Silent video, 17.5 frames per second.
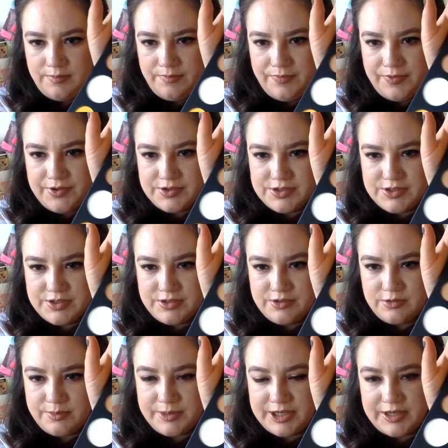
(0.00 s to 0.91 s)
There's a
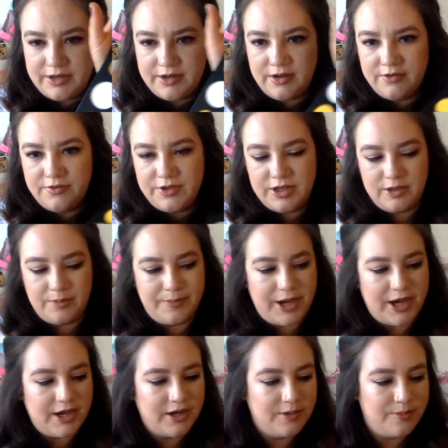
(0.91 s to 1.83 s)
little bit of
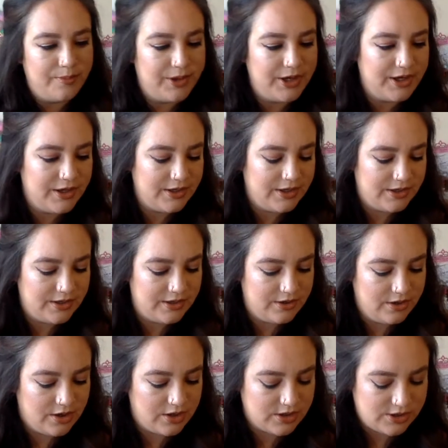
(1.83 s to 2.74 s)
kickback, but
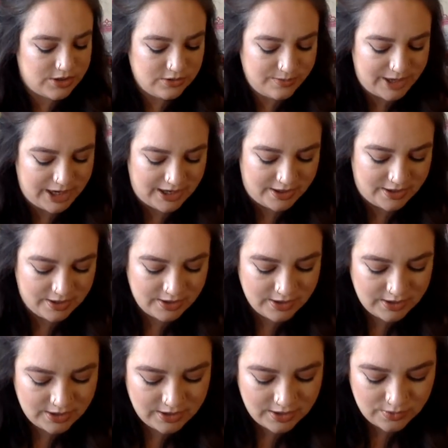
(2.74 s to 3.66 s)
not too bad.
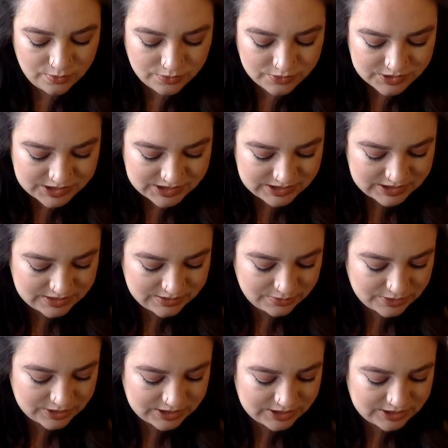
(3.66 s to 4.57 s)
We'll see
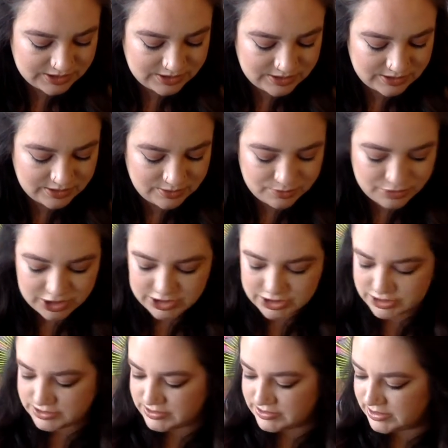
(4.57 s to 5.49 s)
when the
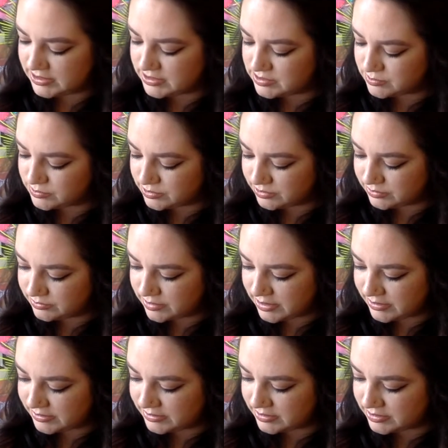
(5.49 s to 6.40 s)
brushes get swirled
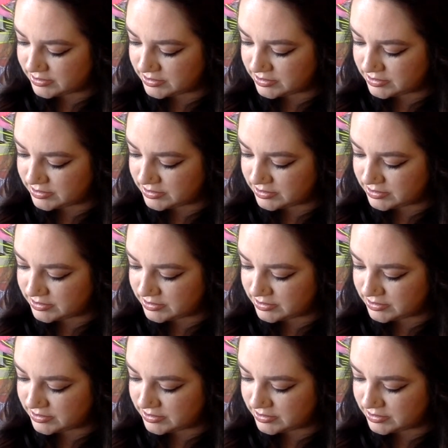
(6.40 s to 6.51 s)
around in there.